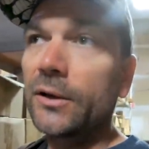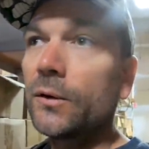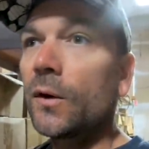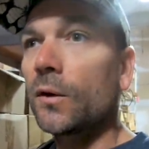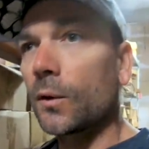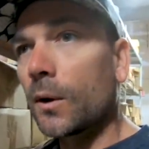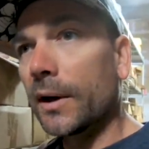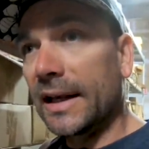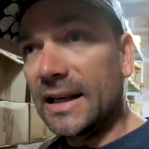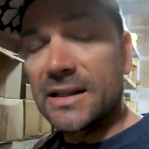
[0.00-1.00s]
used to throw
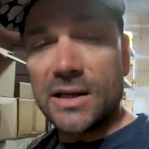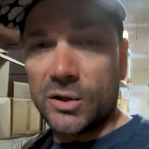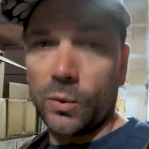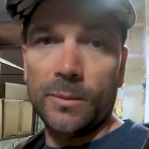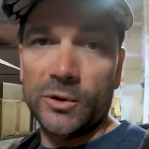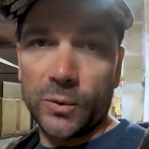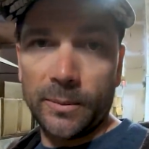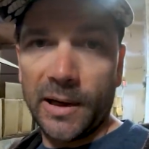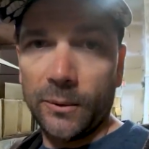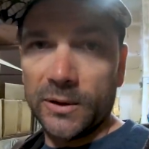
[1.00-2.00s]
an easy swimmer
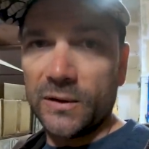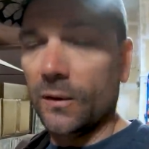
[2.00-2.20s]
swim bait, which